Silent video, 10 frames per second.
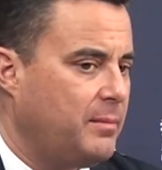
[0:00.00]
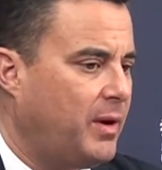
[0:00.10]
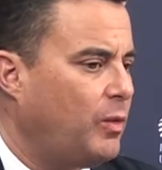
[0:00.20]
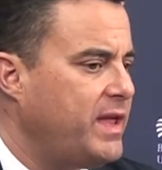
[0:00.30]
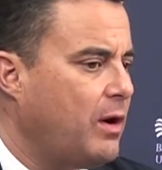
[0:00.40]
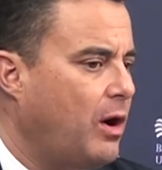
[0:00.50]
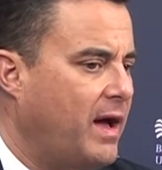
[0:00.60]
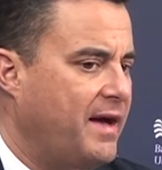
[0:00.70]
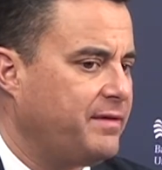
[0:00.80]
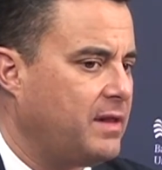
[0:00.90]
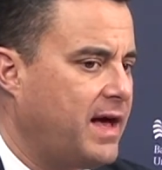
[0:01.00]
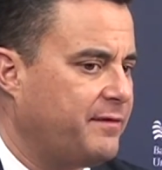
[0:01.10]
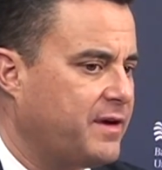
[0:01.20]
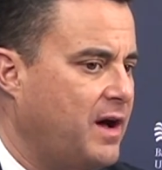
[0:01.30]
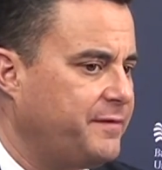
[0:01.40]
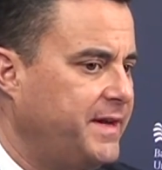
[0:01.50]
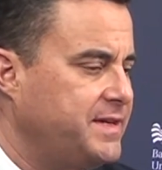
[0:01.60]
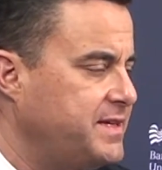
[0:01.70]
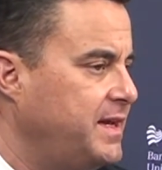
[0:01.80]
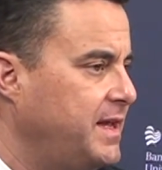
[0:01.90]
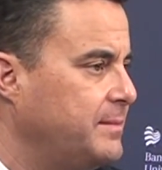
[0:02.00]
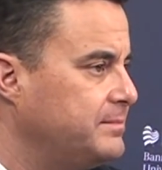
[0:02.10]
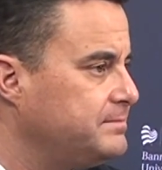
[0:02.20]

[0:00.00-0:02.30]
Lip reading: But we all have a lot of confidence in him.